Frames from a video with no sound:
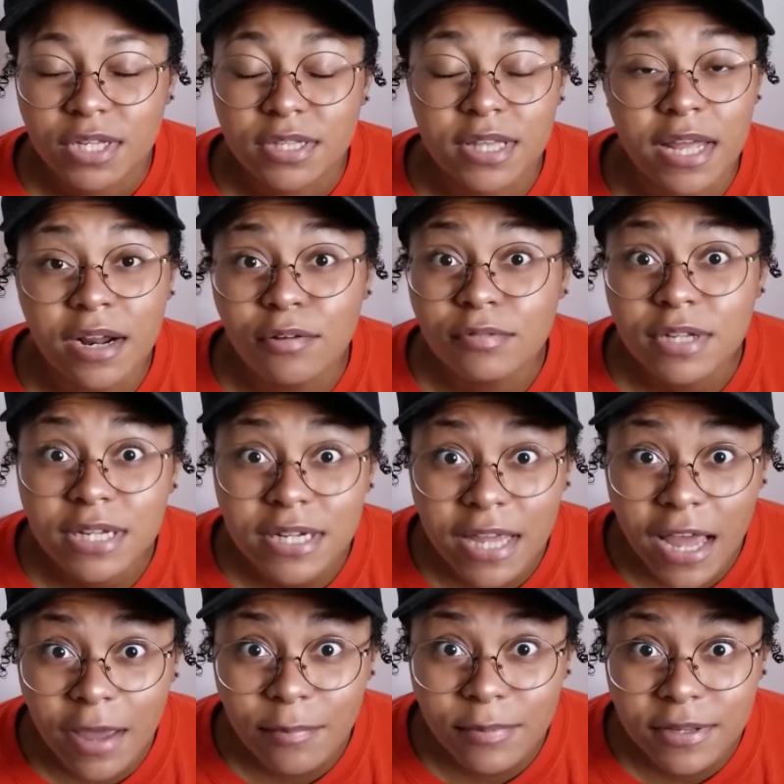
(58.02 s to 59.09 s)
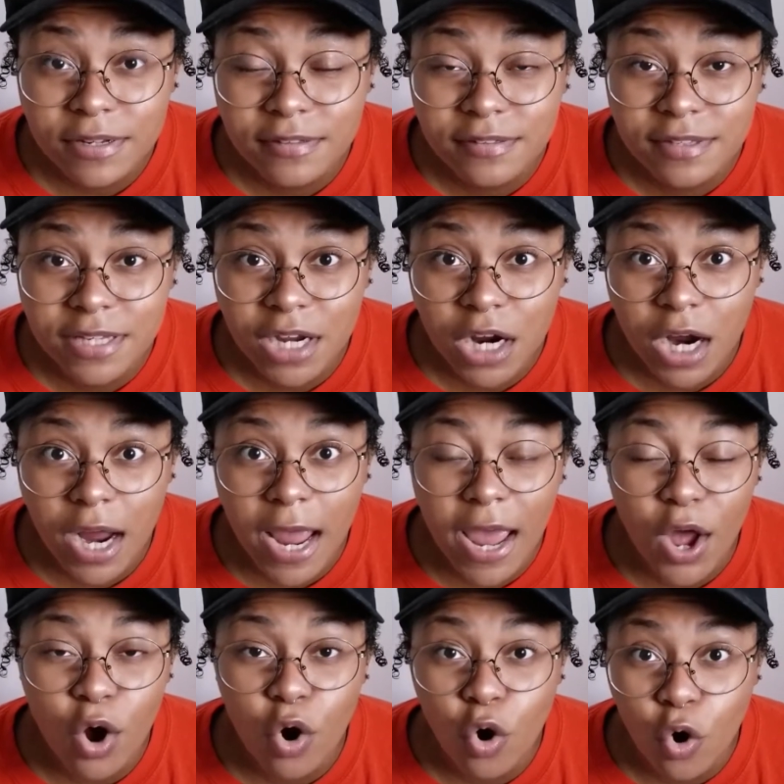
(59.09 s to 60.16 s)
They don't look happy to see her
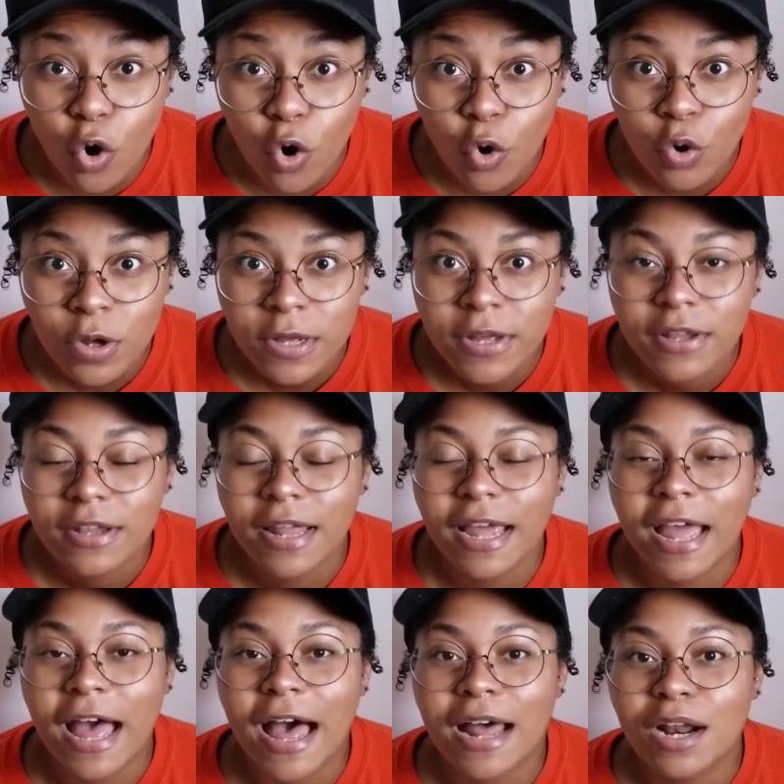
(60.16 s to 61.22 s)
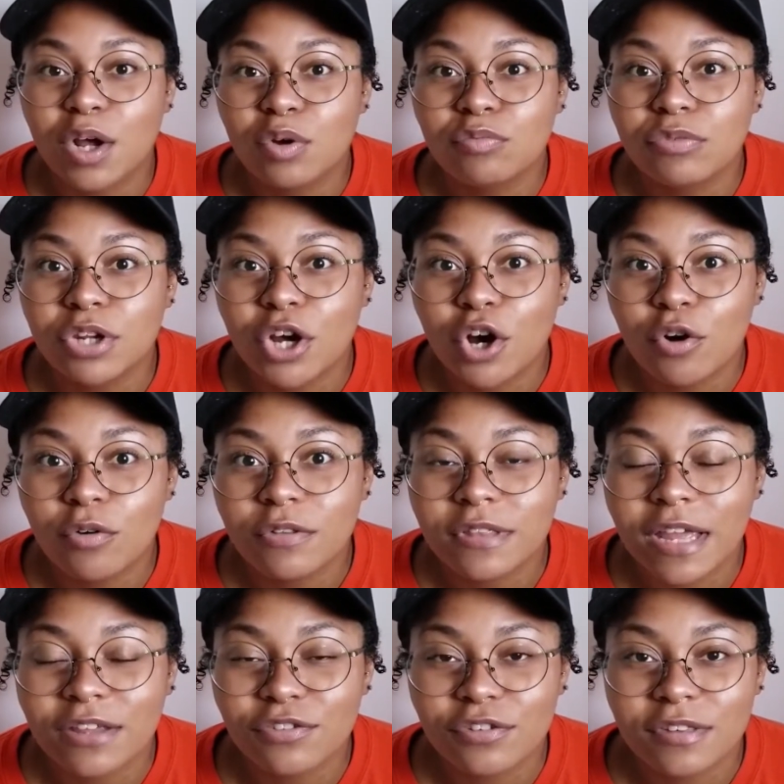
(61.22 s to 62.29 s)
at all. Like, I don't know
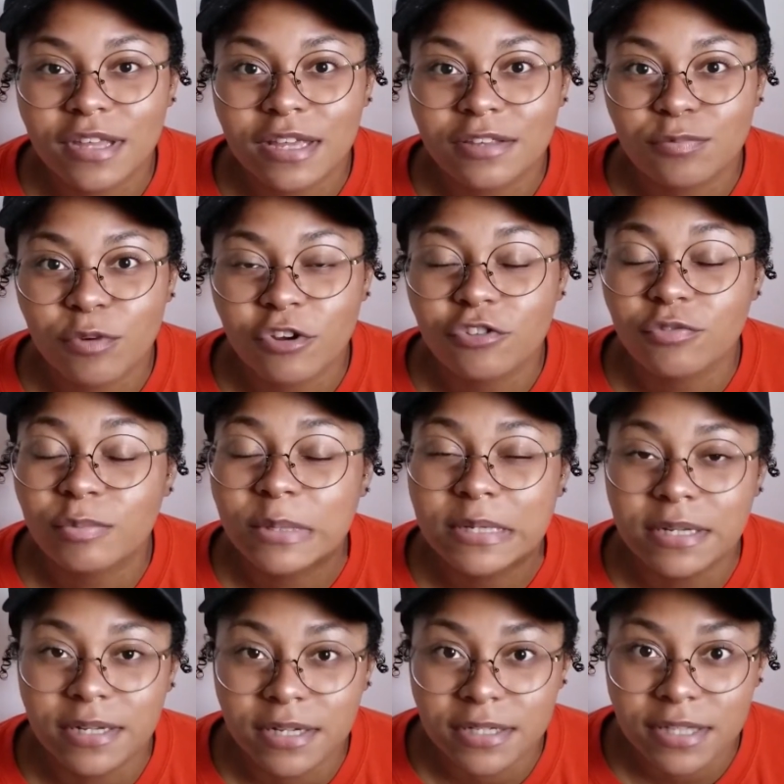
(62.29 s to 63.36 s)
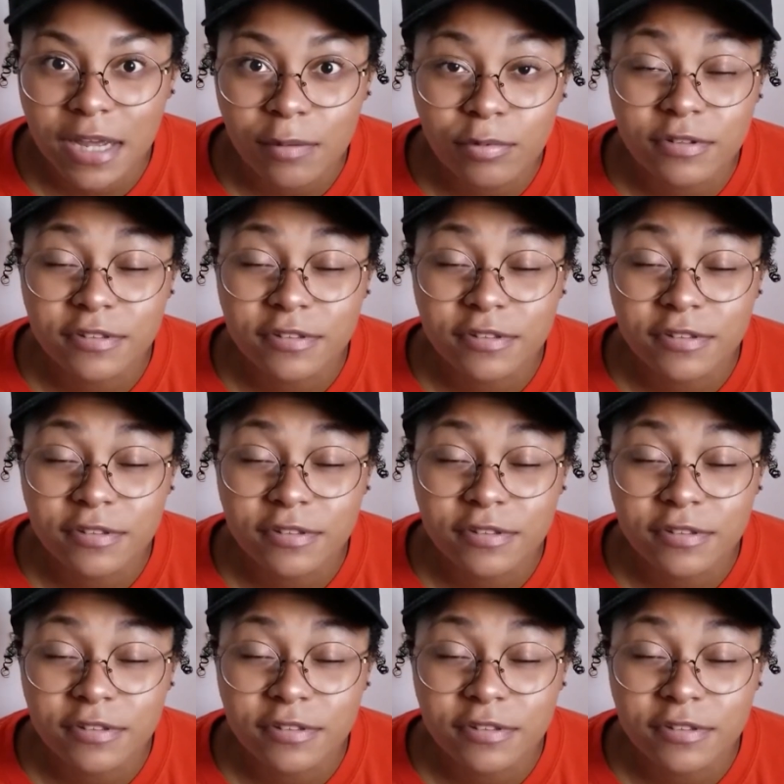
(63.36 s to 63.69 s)
if that's just their expressions, but look, they were